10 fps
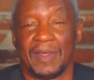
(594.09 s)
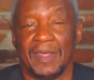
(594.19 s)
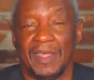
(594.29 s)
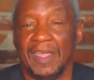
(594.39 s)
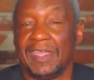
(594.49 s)

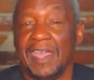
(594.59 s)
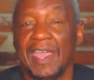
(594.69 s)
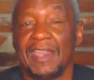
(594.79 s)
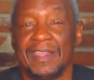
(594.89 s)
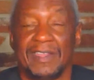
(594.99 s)
and
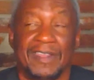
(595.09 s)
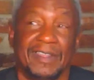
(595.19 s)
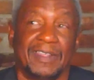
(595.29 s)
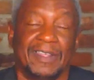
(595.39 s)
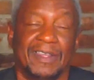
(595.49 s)
can't
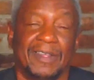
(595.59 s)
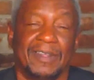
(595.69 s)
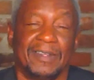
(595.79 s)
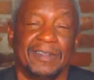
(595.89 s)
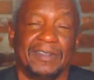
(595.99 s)

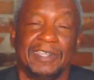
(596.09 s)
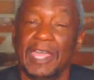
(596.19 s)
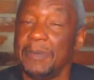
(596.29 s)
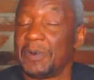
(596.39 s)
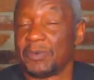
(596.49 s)

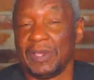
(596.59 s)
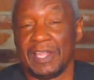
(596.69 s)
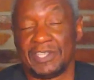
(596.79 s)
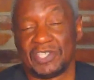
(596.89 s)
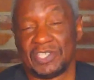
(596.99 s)
keep a
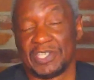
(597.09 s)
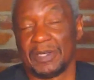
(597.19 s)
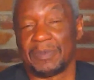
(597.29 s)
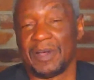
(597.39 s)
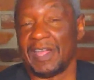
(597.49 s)

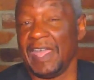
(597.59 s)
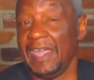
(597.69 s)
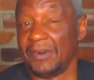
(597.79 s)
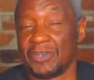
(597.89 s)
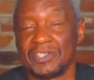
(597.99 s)
relationship or hang
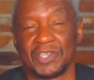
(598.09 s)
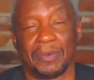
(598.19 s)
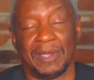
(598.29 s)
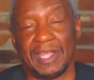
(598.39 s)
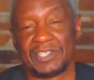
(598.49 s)
on to a
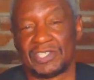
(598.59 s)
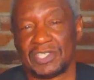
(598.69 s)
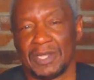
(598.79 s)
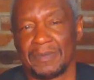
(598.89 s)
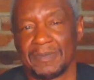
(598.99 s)

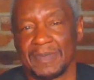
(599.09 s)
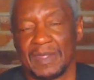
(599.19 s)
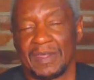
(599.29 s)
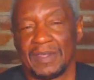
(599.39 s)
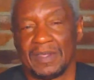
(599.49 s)
relationship
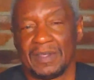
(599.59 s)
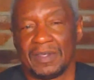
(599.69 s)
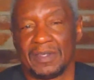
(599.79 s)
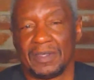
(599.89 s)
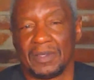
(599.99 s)

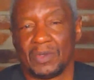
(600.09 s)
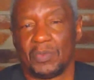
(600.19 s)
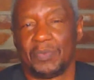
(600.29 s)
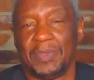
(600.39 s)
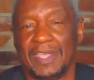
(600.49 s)

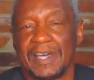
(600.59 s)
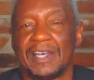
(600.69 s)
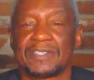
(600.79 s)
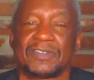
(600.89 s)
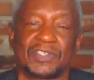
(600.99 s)
because
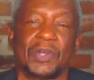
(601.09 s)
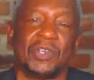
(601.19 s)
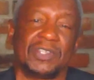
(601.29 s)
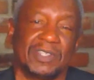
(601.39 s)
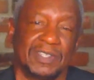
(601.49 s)
of
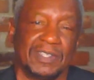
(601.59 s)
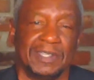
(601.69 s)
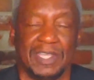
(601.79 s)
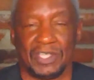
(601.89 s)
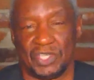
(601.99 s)
certain
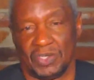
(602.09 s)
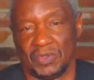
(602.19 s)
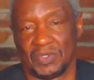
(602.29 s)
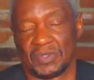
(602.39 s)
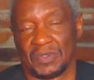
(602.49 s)
issues.